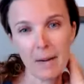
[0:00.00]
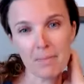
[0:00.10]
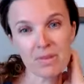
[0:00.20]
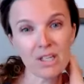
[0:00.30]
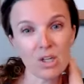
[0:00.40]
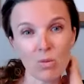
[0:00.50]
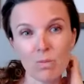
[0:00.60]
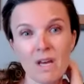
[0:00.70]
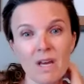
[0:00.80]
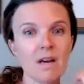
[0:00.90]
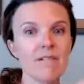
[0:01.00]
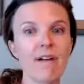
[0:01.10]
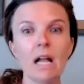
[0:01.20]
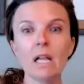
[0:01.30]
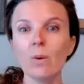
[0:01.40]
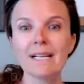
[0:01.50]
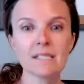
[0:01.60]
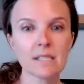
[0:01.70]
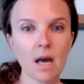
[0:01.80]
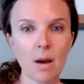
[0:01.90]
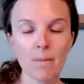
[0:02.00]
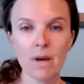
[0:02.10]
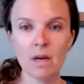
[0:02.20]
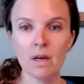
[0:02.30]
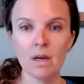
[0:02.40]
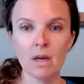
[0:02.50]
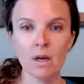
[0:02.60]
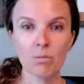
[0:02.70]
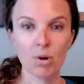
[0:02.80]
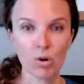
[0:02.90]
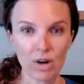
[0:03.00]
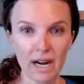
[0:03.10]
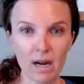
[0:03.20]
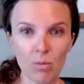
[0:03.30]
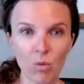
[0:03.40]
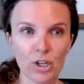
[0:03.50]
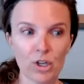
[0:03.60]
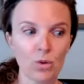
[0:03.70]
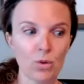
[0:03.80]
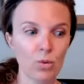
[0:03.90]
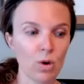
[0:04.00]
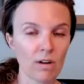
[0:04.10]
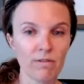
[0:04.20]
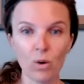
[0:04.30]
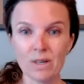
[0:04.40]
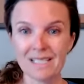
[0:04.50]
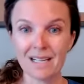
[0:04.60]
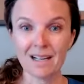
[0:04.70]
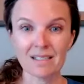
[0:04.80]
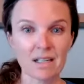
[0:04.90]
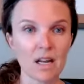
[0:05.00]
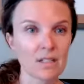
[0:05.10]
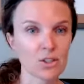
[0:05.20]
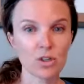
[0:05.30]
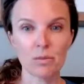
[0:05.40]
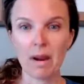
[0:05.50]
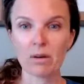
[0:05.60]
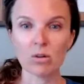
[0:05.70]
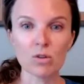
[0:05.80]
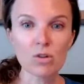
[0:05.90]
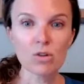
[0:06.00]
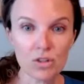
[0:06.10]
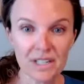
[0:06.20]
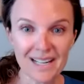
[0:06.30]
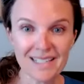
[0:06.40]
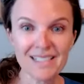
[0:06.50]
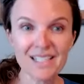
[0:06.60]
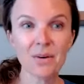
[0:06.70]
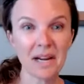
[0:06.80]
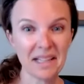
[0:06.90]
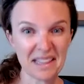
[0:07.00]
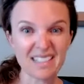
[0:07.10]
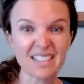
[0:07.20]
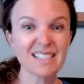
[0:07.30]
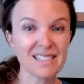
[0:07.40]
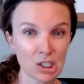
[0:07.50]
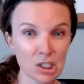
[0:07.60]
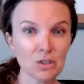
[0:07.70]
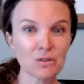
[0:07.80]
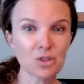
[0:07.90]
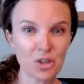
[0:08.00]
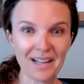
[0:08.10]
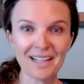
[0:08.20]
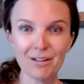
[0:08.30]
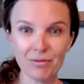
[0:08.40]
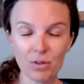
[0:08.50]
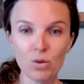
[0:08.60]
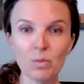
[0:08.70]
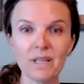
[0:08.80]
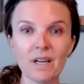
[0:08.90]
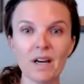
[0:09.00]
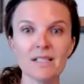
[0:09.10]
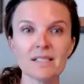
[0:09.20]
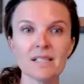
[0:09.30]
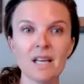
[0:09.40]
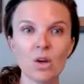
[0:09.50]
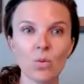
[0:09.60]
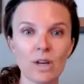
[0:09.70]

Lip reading: you know, following some program where you are focusing on a certain macronutrient, right? That's still tracking food because